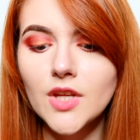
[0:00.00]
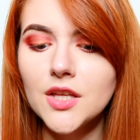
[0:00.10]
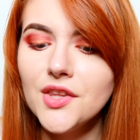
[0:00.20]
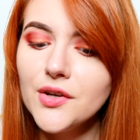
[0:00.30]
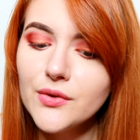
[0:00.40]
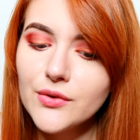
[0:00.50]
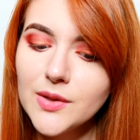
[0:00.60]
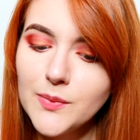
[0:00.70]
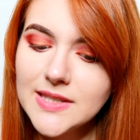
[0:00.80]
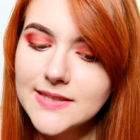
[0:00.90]
No
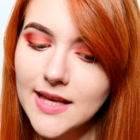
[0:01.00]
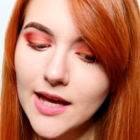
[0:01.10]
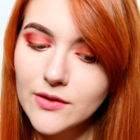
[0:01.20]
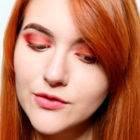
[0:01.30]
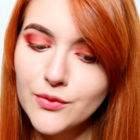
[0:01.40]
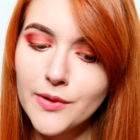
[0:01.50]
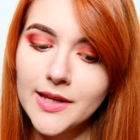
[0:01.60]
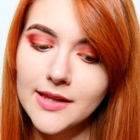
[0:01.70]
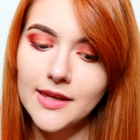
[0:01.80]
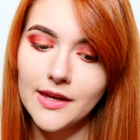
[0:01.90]
creepy sounds were
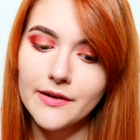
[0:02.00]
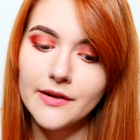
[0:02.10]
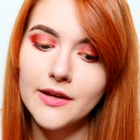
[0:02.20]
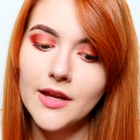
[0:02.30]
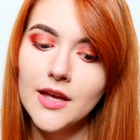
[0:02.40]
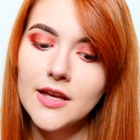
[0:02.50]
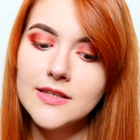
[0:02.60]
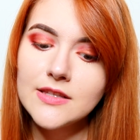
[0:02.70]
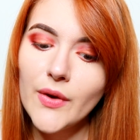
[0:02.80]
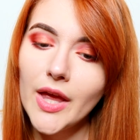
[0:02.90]
in here,
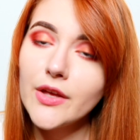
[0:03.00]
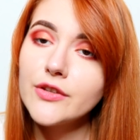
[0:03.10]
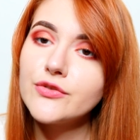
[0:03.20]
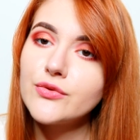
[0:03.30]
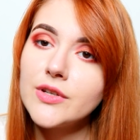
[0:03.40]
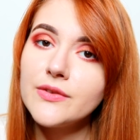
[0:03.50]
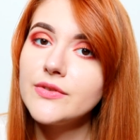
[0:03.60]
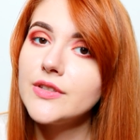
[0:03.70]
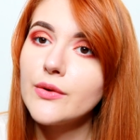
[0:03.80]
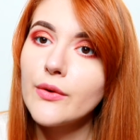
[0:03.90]
so I could
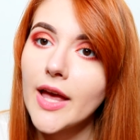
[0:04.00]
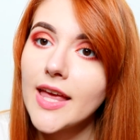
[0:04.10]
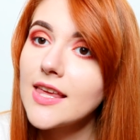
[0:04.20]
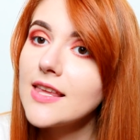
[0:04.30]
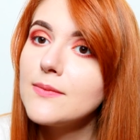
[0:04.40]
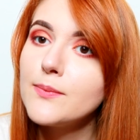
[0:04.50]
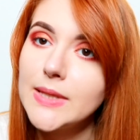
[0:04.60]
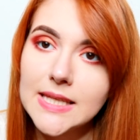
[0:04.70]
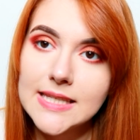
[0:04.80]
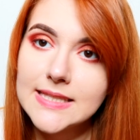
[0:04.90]
drift away in
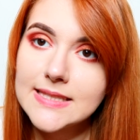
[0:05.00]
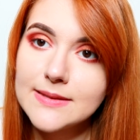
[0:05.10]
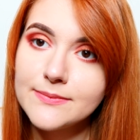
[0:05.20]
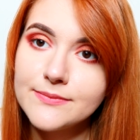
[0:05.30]
peace.